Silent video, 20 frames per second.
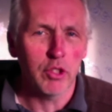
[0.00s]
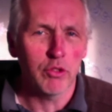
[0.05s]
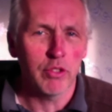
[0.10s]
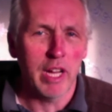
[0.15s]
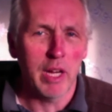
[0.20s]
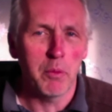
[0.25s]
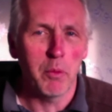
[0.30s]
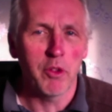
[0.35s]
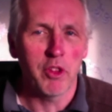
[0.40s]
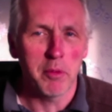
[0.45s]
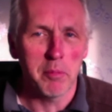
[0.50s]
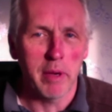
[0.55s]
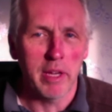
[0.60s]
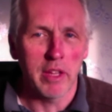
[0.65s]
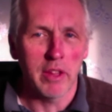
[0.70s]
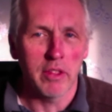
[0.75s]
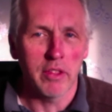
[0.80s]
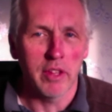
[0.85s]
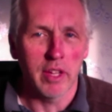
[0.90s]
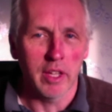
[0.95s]
round was the main
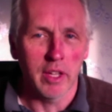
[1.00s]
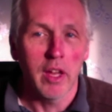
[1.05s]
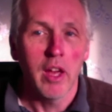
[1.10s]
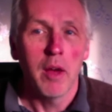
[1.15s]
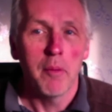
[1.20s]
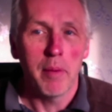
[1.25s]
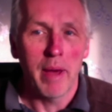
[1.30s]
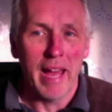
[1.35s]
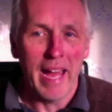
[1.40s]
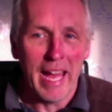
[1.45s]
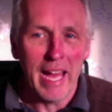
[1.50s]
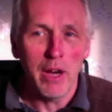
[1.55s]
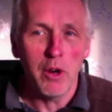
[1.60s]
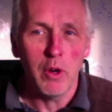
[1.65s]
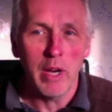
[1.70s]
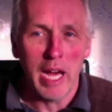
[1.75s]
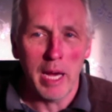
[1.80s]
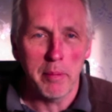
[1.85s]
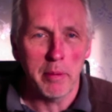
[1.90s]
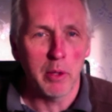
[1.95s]
thing, but how
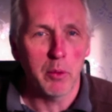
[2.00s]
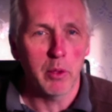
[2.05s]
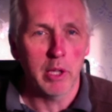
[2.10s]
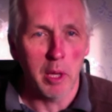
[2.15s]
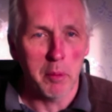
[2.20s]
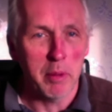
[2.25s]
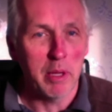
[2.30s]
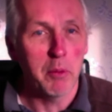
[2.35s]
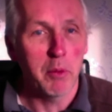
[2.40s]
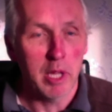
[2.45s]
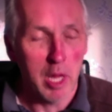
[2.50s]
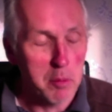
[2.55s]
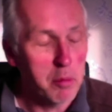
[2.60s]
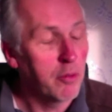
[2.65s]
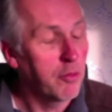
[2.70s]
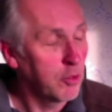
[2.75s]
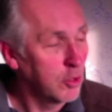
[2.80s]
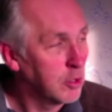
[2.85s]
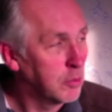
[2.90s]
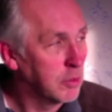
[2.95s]
happy would they be with their
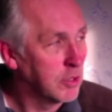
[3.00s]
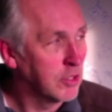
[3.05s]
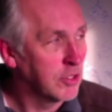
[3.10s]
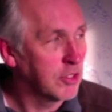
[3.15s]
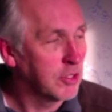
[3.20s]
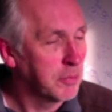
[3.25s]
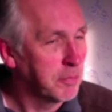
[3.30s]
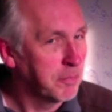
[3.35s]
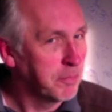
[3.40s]
performance?